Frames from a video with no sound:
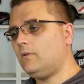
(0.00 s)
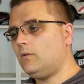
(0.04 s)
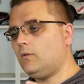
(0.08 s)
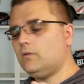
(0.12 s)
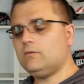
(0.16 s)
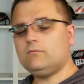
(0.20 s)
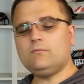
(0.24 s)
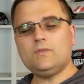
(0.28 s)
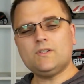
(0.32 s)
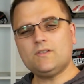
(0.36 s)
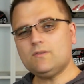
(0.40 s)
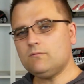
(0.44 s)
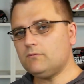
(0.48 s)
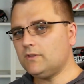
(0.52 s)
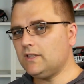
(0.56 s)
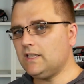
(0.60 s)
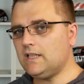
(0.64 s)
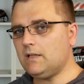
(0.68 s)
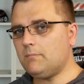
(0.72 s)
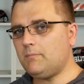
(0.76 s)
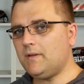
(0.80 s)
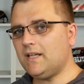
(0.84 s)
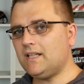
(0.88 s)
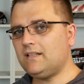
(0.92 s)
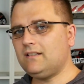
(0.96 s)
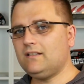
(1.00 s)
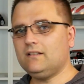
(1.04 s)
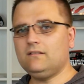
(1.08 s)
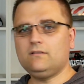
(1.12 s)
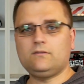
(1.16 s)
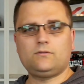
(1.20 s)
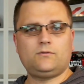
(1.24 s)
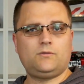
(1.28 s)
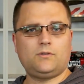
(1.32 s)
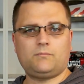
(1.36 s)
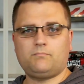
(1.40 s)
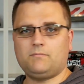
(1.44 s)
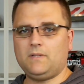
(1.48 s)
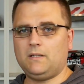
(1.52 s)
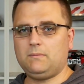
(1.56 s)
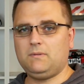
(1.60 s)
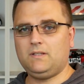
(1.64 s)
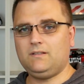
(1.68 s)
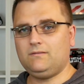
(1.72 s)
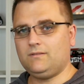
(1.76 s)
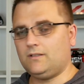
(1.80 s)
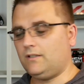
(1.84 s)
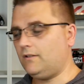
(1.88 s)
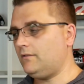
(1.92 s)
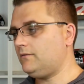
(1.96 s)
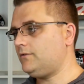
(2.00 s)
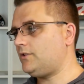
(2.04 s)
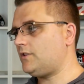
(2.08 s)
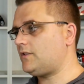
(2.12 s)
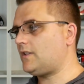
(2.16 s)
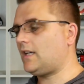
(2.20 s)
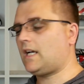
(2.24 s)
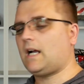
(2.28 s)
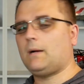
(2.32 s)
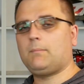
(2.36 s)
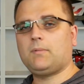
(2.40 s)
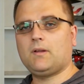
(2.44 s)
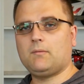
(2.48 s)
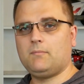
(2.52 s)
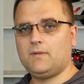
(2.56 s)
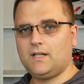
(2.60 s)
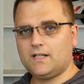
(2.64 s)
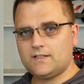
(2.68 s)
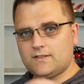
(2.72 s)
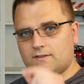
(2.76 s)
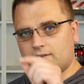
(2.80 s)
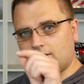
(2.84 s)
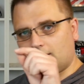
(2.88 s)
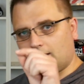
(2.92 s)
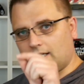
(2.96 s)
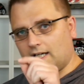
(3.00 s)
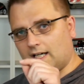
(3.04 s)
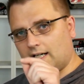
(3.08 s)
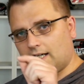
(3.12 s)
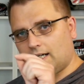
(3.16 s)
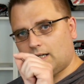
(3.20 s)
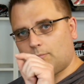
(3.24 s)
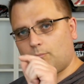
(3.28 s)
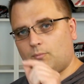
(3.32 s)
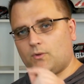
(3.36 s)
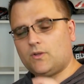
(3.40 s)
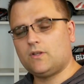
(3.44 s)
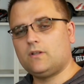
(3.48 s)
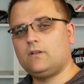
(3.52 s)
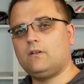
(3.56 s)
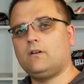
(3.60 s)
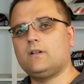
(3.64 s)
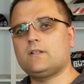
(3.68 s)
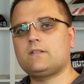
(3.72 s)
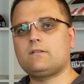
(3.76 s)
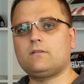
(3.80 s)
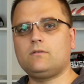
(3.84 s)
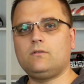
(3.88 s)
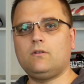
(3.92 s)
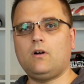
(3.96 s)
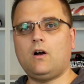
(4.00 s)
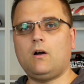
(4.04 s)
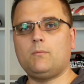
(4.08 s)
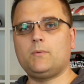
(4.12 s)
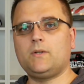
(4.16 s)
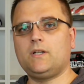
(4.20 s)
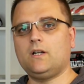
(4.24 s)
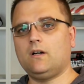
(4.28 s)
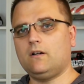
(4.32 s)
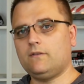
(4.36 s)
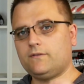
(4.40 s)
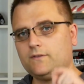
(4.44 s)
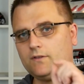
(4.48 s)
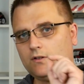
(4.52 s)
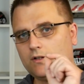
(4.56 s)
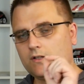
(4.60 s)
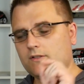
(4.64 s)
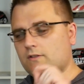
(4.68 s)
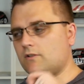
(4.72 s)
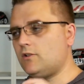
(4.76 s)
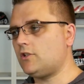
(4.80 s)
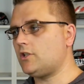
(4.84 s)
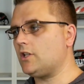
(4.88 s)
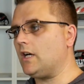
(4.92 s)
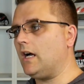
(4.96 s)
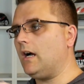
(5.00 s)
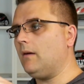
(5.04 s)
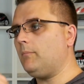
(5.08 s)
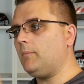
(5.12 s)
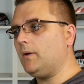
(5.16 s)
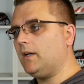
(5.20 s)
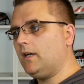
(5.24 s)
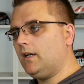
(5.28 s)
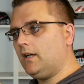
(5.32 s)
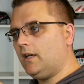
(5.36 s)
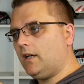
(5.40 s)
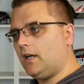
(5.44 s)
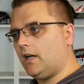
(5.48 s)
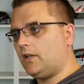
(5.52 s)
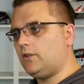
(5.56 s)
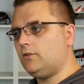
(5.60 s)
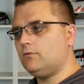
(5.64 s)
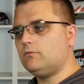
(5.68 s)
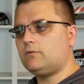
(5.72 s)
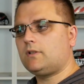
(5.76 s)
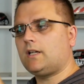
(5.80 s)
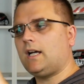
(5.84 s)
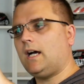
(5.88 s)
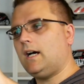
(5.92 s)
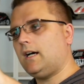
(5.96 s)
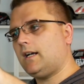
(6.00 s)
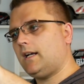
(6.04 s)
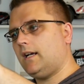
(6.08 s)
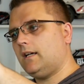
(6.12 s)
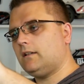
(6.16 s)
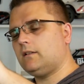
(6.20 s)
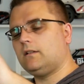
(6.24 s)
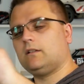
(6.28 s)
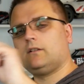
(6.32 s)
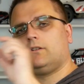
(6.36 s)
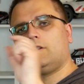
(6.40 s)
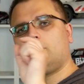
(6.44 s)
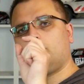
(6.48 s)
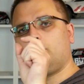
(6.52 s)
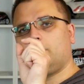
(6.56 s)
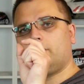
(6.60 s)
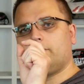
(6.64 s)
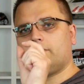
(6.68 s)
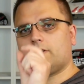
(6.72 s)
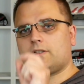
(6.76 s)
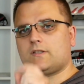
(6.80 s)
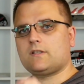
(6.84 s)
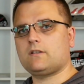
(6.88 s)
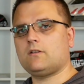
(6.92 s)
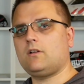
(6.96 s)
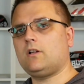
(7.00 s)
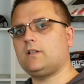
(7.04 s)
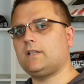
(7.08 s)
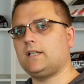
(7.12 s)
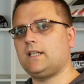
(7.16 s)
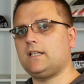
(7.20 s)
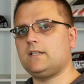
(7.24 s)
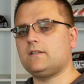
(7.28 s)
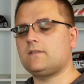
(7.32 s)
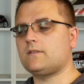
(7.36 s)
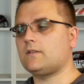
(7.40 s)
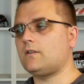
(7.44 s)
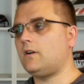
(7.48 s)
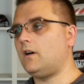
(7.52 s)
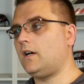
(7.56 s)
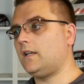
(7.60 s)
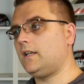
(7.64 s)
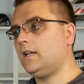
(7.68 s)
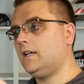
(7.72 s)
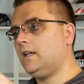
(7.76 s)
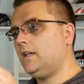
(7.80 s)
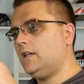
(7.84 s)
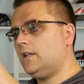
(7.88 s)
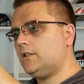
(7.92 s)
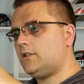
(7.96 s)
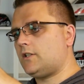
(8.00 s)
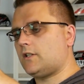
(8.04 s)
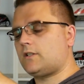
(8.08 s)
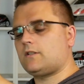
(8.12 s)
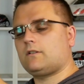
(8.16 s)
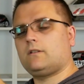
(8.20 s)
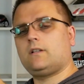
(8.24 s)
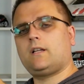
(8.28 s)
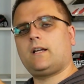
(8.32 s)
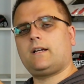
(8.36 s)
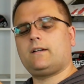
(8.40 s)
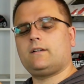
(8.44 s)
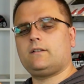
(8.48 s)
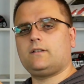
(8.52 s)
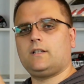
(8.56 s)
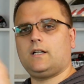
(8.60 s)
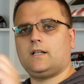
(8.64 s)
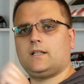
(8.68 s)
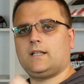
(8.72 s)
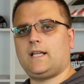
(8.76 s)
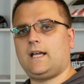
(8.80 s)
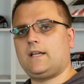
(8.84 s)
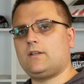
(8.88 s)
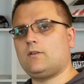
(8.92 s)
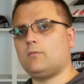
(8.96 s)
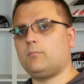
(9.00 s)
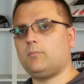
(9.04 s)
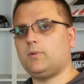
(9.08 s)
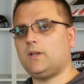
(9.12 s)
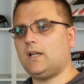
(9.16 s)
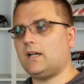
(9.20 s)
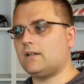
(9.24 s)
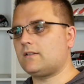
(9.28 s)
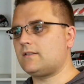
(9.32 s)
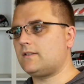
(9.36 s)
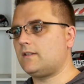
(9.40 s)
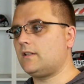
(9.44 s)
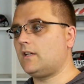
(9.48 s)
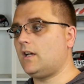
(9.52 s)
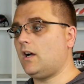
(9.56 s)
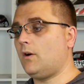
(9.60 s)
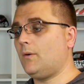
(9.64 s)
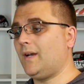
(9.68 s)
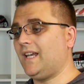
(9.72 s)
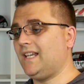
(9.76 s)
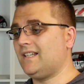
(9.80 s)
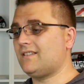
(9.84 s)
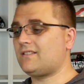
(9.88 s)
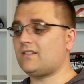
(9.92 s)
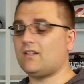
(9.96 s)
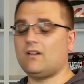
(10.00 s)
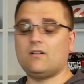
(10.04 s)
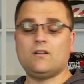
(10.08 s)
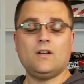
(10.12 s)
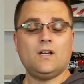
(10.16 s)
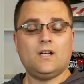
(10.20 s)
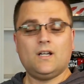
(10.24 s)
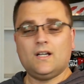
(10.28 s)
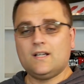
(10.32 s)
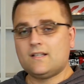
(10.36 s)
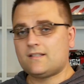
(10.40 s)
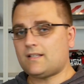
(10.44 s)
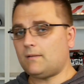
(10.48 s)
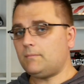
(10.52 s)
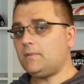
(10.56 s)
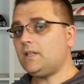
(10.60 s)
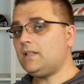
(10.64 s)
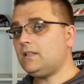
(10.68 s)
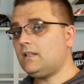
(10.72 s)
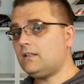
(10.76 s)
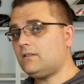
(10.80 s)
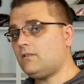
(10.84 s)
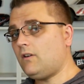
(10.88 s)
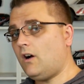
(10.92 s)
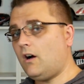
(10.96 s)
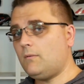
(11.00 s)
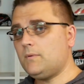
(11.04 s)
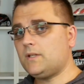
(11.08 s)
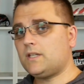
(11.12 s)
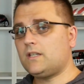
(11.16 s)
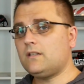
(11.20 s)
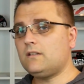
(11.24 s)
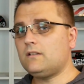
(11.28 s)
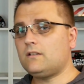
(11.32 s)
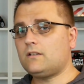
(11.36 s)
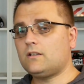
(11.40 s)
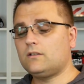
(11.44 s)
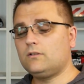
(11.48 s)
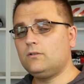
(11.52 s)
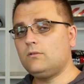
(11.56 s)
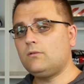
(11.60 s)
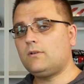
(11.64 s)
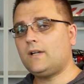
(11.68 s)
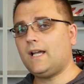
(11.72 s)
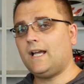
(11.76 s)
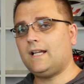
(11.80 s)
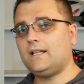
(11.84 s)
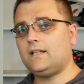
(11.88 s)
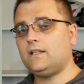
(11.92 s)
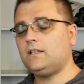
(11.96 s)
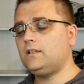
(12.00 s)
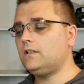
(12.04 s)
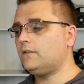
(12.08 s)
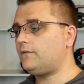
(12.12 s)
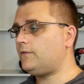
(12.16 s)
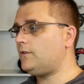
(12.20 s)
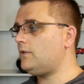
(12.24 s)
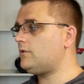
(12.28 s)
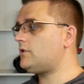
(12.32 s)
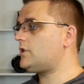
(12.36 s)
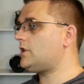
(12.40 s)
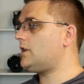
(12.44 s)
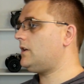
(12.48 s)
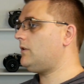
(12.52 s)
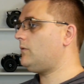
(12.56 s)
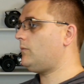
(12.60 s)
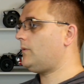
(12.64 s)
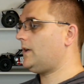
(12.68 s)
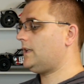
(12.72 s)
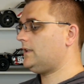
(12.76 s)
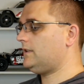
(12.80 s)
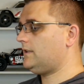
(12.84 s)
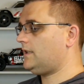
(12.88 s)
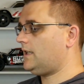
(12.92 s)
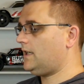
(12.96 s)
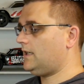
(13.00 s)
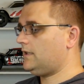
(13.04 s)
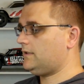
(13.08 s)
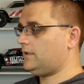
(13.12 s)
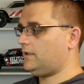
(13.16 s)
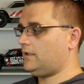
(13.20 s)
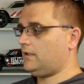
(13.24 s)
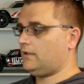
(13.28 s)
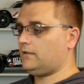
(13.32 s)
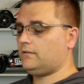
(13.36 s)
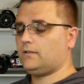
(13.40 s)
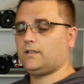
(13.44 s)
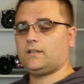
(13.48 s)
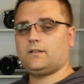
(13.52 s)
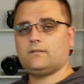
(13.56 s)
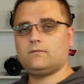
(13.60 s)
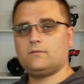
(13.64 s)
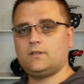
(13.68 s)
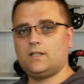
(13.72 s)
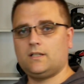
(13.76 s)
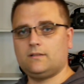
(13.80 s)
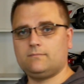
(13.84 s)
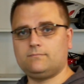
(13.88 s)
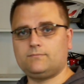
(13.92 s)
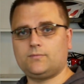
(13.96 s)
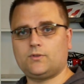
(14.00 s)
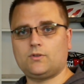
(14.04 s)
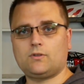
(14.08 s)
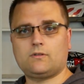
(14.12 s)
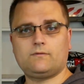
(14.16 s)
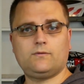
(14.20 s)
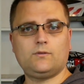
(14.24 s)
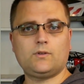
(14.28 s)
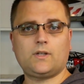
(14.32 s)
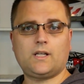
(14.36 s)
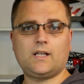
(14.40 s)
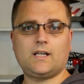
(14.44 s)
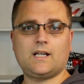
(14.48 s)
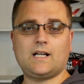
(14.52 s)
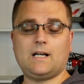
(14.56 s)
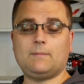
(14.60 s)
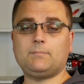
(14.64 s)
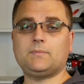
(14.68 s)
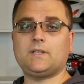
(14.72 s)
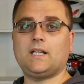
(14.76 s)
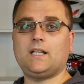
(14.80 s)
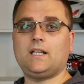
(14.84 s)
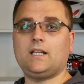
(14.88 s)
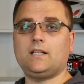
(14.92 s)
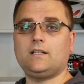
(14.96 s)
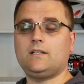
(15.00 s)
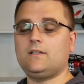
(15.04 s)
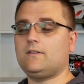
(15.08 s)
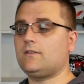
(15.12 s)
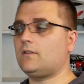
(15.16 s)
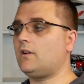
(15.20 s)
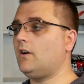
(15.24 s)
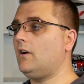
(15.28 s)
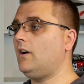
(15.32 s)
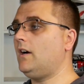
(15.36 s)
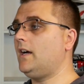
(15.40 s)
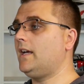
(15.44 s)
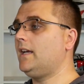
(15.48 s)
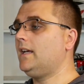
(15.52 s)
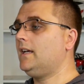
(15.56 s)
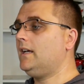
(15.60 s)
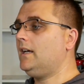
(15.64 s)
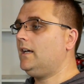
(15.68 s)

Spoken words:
Wasn't really a big deal. Took maybe, you know, just a couple of minutes to cut it up with a nice little hobby knife, nice and sharp, and you'll cut out a little bit of a slot inside just to allow your plugs to go in. So something that Hobby King can look at in the future when you know, they were sort of looking at updating this guy.